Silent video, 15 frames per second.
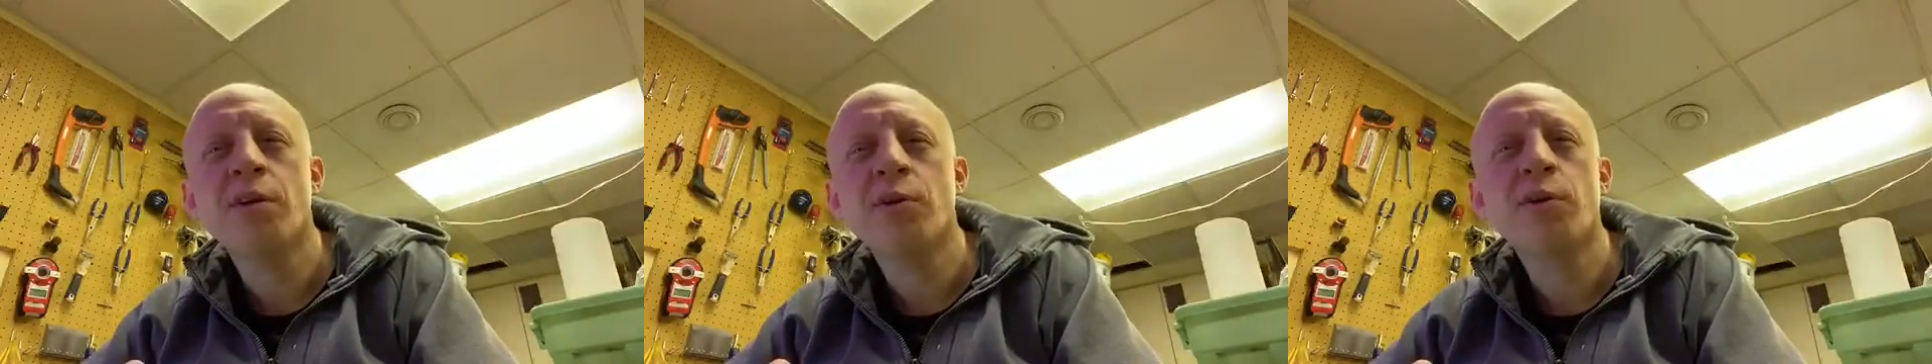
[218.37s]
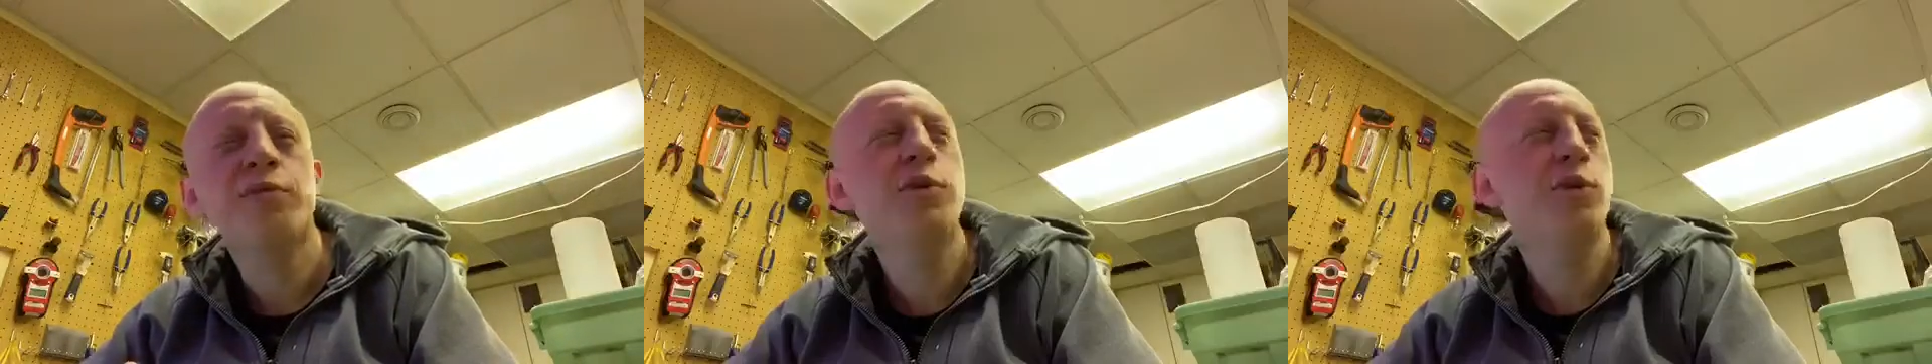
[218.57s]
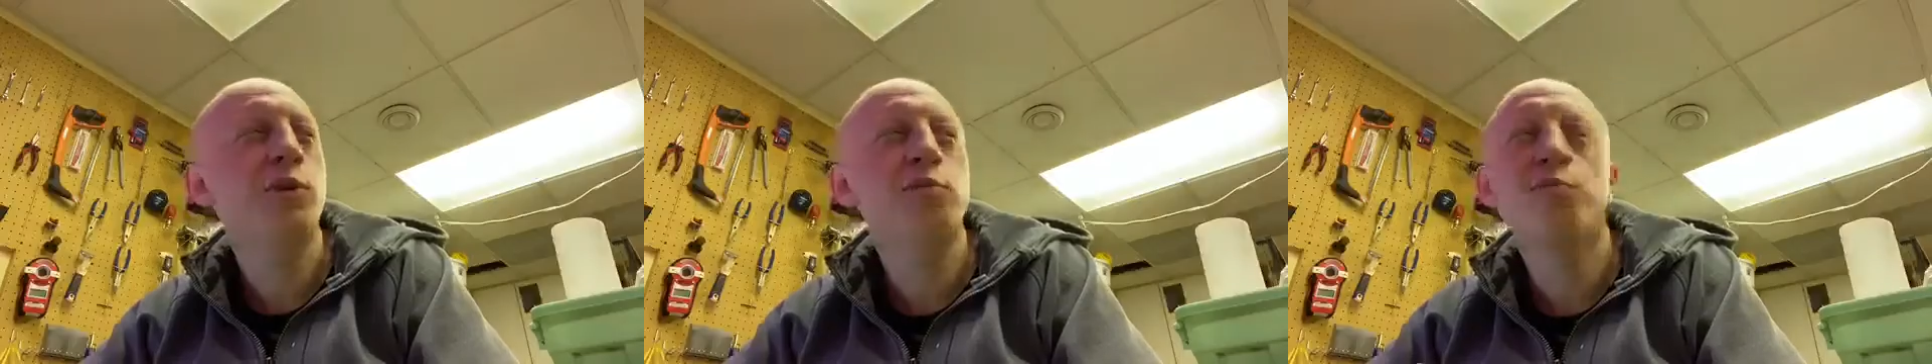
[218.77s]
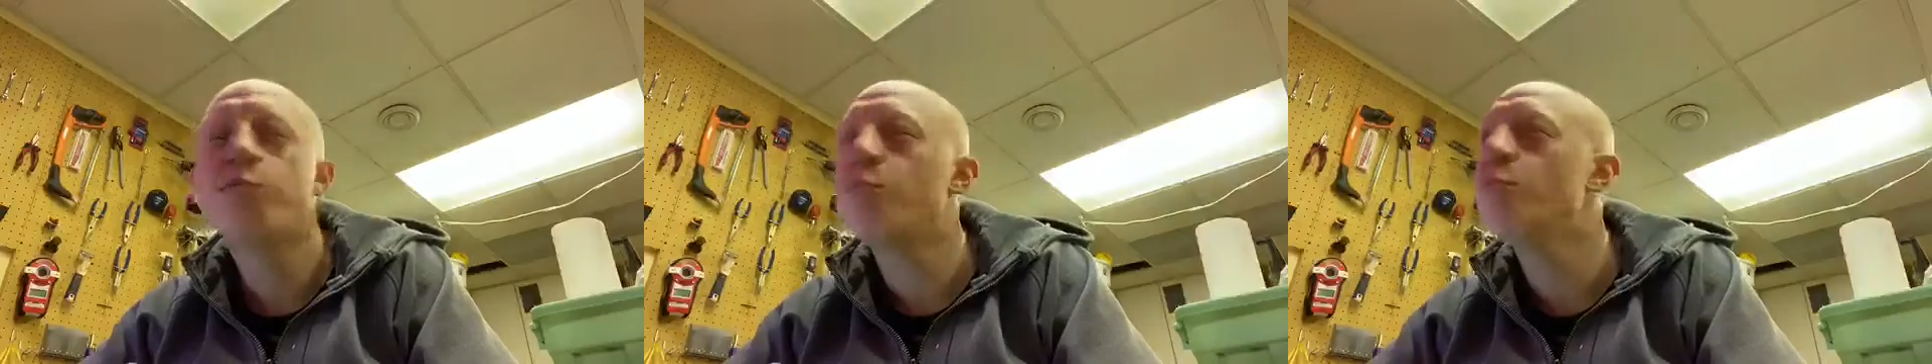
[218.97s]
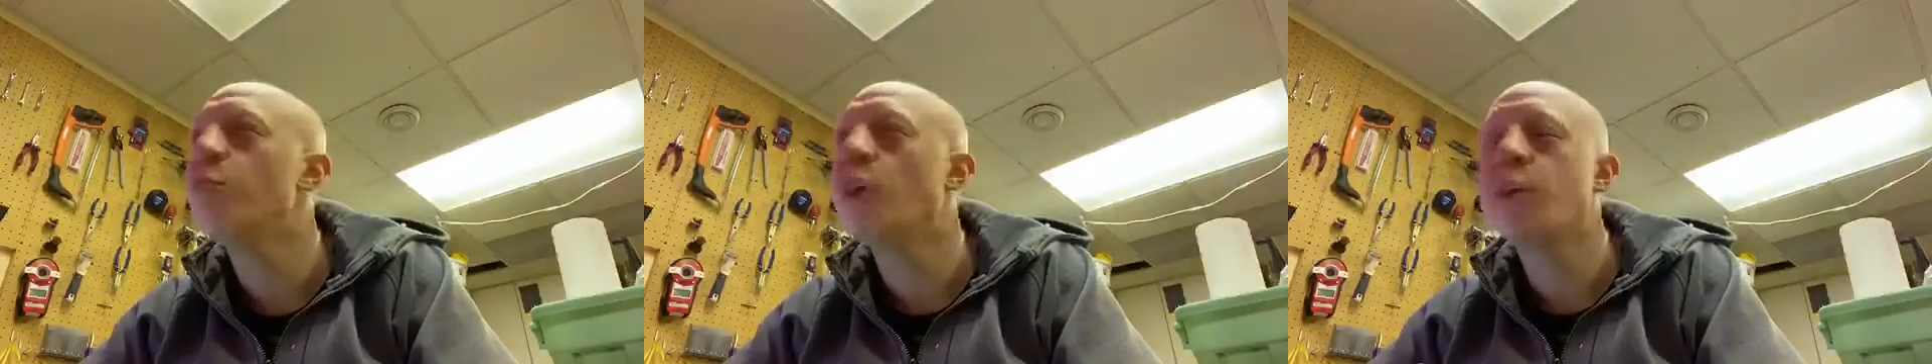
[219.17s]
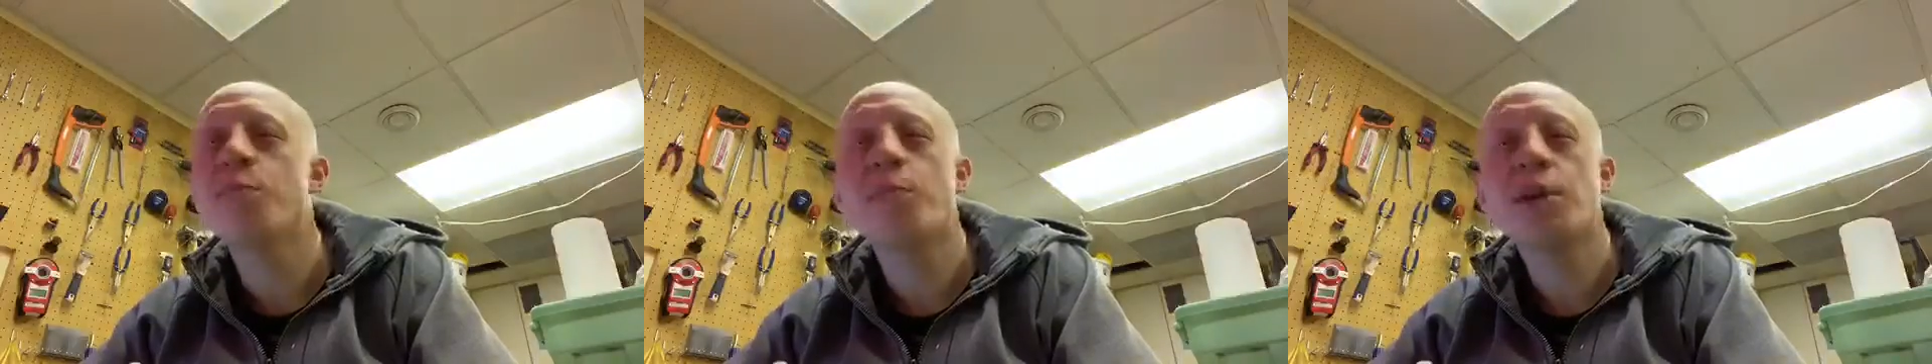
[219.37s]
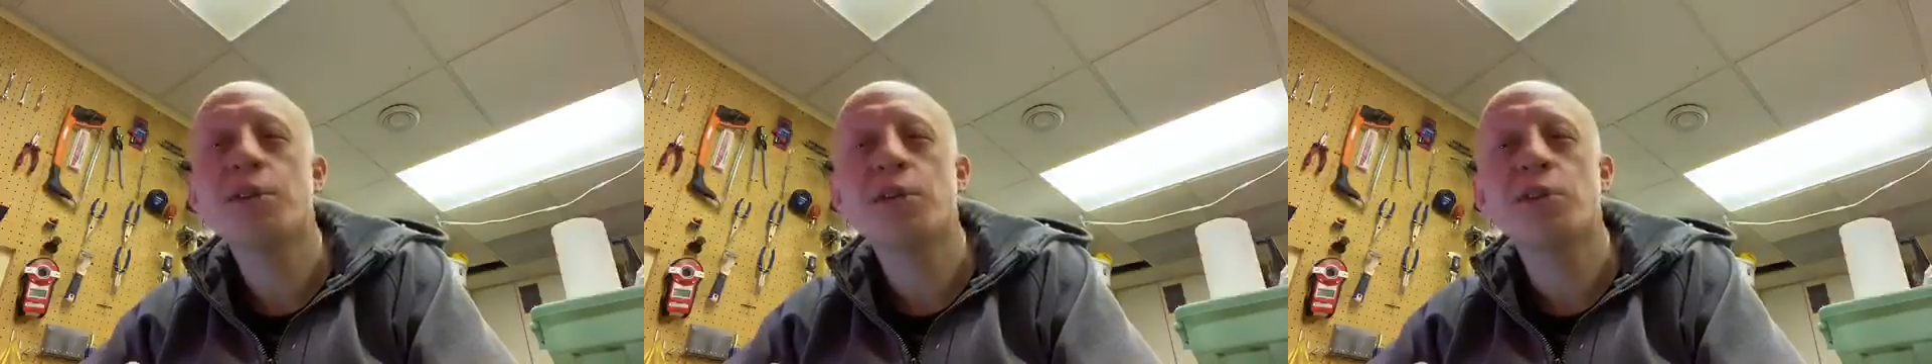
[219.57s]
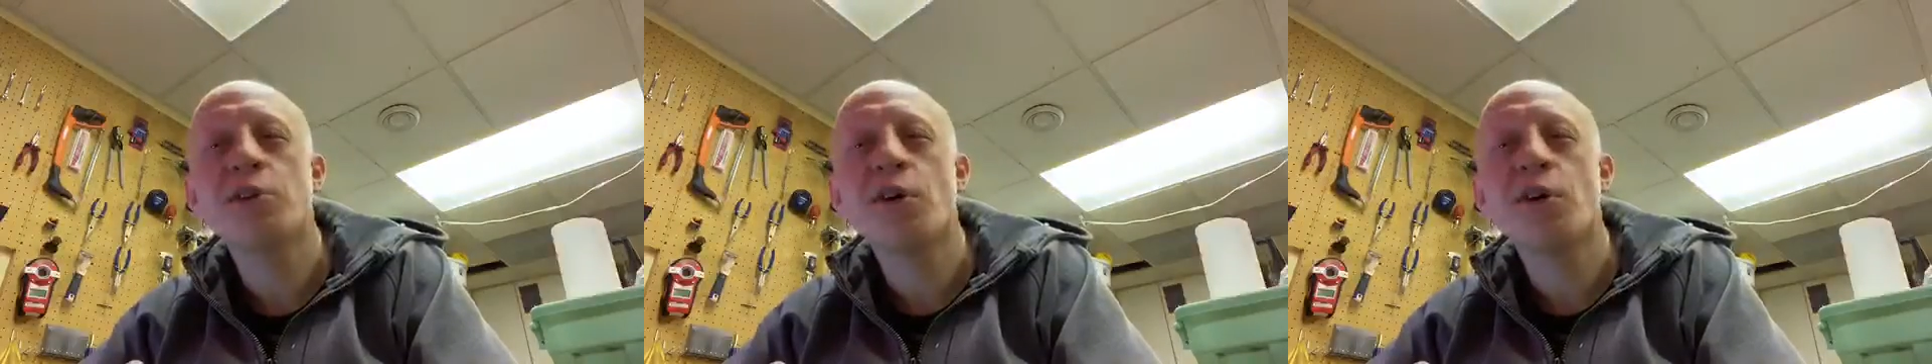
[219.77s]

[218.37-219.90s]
if you could write a message